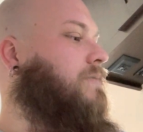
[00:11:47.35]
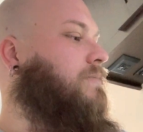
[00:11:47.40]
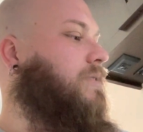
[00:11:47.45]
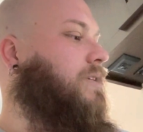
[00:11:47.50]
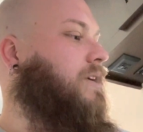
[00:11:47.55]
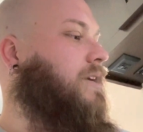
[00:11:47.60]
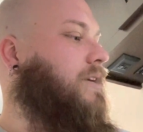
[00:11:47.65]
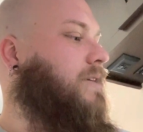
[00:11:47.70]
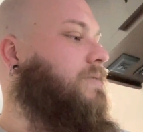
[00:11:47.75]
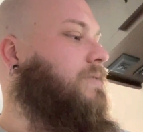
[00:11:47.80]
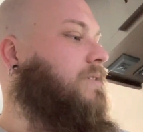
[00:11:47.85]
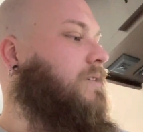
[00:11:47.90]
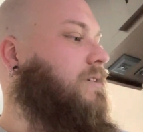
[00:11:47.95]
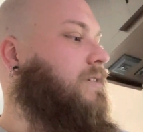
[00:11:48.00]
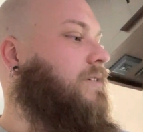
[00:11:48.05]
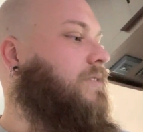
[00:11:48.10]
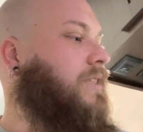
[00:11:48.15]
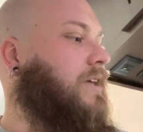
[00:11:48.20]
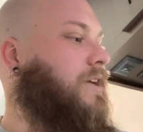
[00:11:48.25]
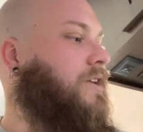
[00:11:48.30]
But yeah,
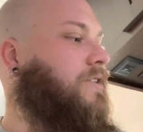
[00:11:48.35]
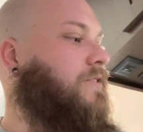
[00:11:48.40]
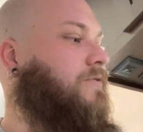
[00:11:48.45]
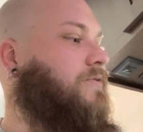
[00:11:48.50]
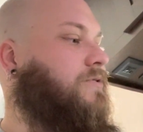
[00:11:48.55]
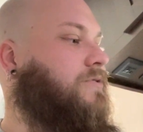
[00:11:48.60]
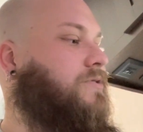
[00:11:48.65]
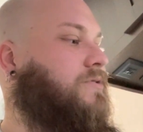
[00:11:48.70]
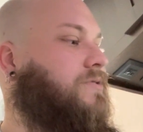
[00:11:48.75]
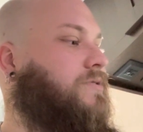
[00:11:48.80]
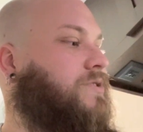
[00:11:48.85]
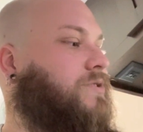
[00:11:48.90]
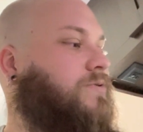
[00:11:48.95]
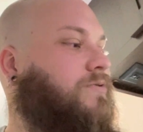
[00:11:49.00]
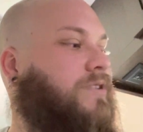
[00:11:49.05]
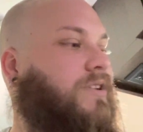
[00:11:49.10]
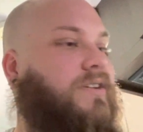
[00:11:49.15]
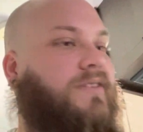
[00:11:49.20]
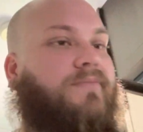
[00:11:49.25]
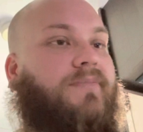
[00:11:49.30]
thank you for
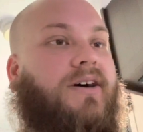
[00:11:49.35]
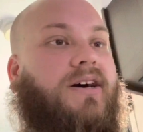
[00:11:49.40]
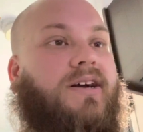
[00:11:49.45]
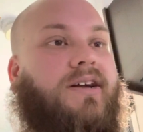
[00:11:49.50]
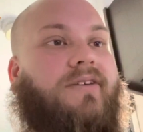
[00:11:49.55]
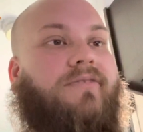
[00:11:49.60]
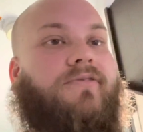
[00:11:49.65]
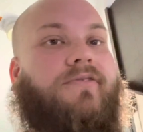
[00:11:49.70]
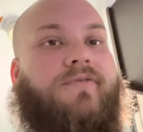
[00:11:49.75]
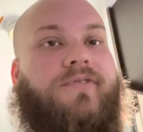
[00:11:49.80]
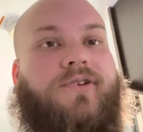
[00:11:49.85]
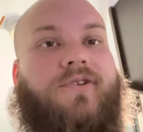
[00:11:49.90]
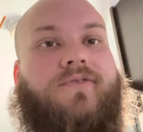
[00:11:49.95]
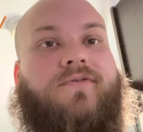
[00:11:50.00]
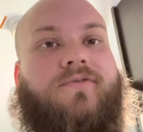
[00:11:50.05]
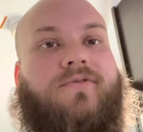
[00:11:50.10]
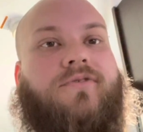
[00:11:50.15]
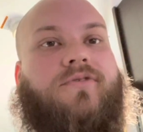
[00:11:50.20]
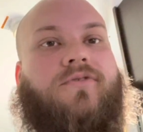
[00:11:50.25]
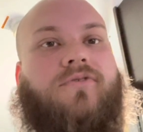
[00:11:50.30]
joining my review
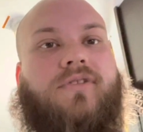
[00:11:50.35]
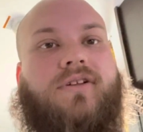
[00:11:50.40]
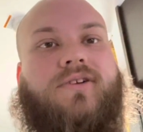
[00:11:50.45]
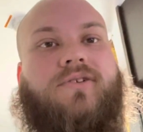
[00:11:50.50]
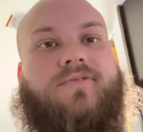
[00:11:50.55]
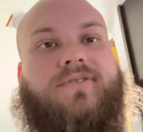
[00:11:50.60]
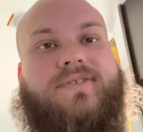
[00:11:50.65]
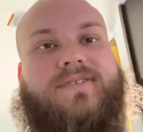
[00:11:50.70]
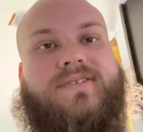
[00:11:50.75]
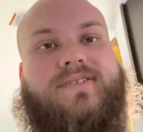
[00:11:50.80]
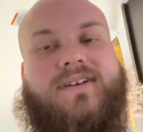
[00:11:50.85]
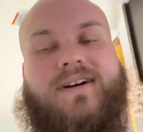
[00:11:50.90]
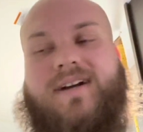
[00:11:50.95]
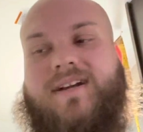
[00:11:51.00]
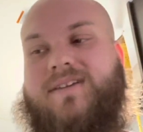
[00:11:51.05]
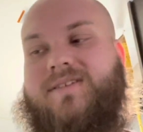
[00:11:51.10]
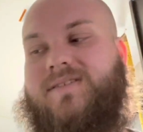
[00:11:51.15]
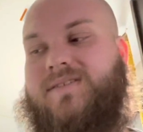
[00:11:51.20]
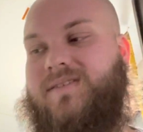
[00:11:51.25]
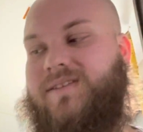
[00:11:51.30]
for Orlik Golden
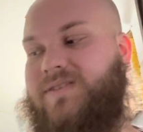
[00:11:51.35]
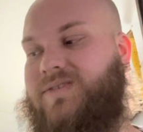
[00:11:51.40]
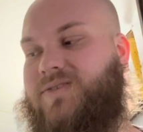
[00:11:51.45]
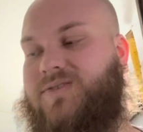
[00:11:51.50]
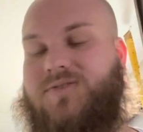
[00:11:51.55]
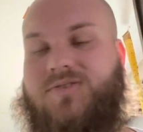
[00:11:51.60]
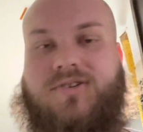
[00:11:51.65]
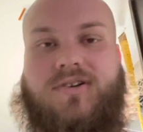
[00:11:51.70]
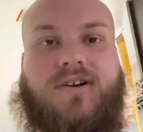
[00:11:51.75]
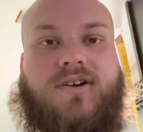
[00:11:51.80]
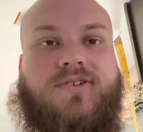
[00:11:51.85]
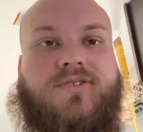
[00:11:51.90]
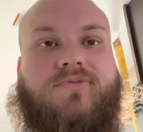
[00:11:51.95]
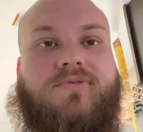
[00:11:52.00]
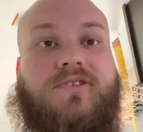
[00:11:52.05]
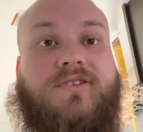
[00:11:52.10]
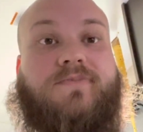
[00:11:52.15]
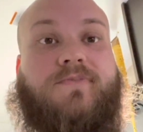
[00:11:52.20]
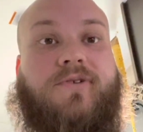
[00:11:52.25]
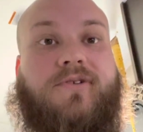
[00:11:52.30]
Slice. This is Josh
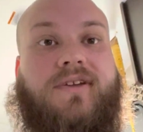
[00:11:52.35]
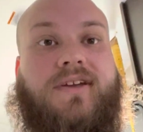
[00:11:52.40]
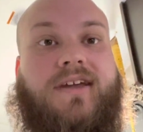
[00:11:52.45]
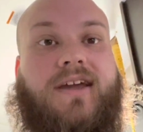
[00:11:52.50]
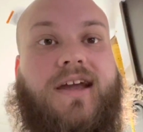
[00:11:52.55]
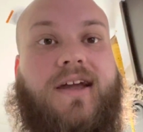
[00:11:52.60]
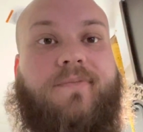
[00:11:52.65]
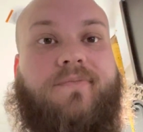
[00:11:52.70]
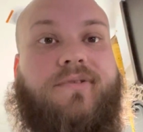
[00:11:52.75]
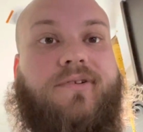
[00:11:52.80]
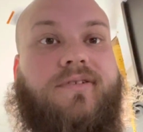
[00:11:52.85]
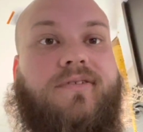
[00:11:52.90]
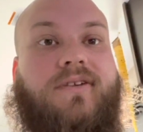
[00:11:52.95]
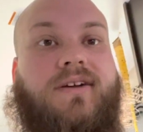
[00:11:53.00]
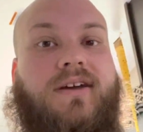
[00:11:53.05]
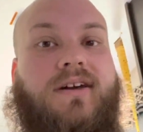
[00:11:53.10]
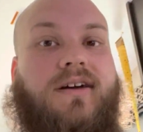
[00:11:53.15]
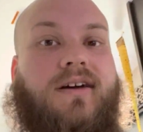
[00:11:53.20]
with a Smoky Camper.